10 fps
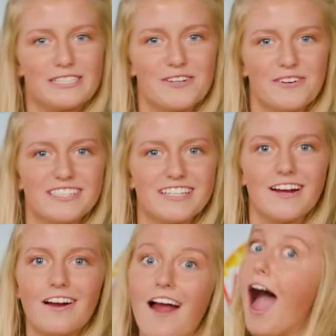doors
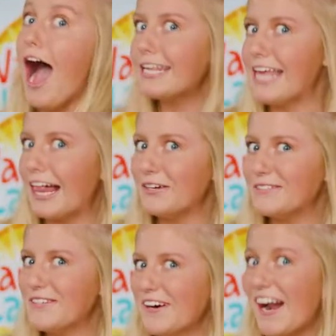here, a yellow
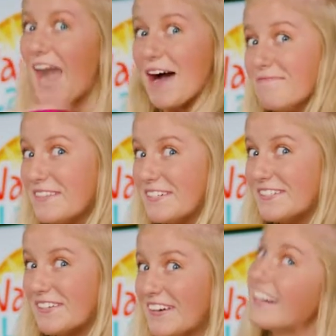door, a
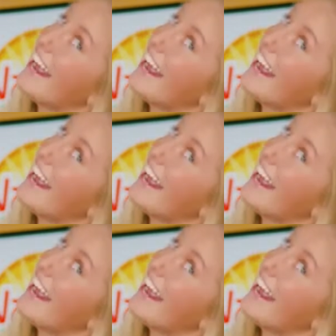blue door,